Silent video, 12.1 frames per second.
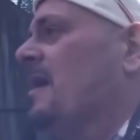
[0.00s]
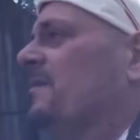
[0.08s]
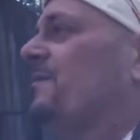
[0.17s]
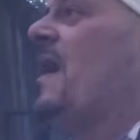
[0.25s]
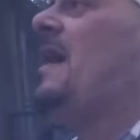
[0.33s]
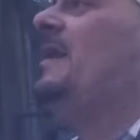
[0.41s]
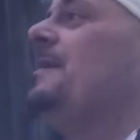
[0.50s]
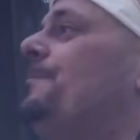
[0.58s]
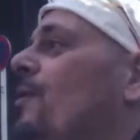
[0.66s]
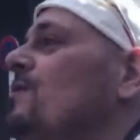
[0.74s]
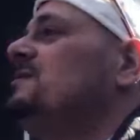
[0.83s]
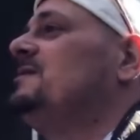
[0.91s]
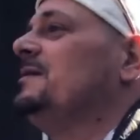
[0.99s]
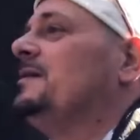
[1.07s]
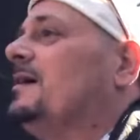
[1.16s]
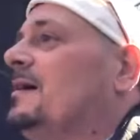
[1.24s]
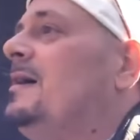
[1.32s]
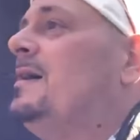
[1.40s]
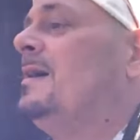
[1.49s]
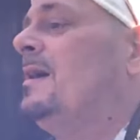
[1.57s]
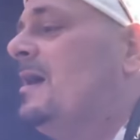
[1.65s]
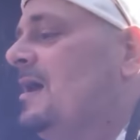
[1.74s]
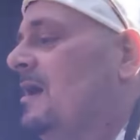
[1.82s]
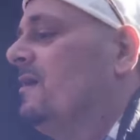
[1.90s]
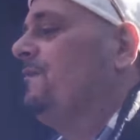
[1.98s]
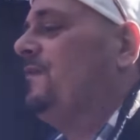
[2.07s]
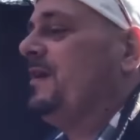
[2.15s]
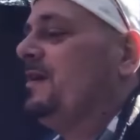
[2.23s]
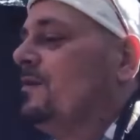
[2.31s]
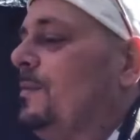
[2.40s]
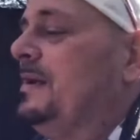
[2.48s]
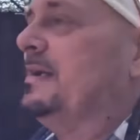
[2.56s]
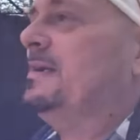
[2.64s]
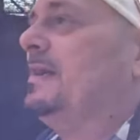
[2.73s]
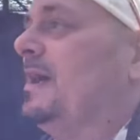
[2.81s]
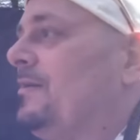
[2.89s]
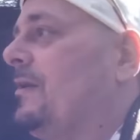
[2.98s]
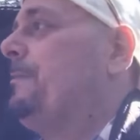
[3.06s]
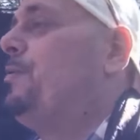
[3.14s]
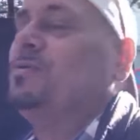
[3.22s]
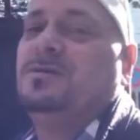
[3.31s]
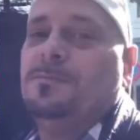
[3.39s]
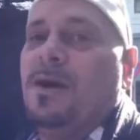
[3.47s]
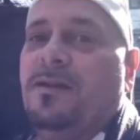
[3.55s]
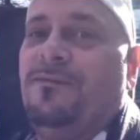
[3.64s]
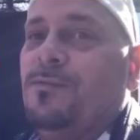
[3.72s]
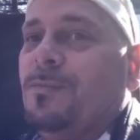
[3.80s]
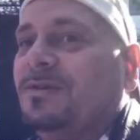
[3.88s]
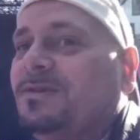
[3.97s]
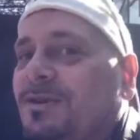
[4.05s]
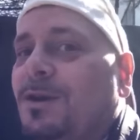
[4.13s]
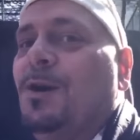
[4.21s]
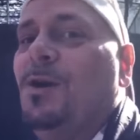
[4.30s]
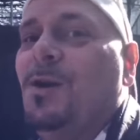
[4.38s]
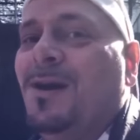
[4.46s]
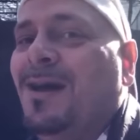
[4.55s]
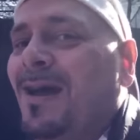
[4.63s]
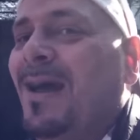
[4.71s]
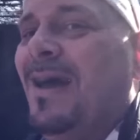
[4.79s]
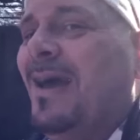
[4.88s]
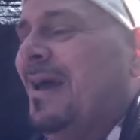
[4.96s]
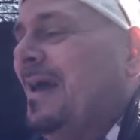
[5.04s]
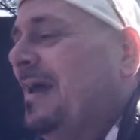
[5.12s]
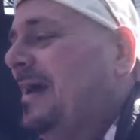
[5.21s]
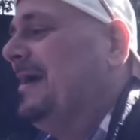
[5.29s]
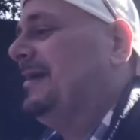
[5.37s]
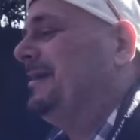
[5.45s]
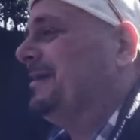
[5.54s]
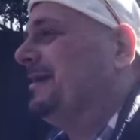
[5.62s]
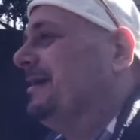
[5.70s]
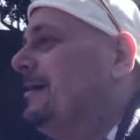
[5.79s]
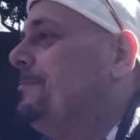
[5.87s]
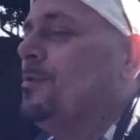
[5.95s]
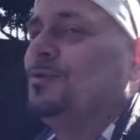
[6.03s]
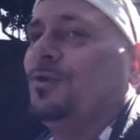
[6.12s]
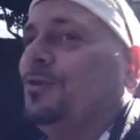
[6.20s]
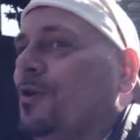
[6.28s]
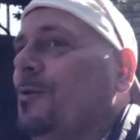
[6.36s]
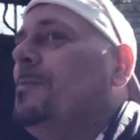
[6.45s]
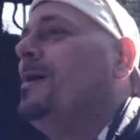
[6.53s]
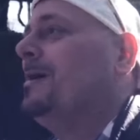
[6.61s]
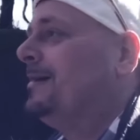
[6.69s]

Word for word: finally posted a video we did together. I posted mine a few months ago. And Motonome,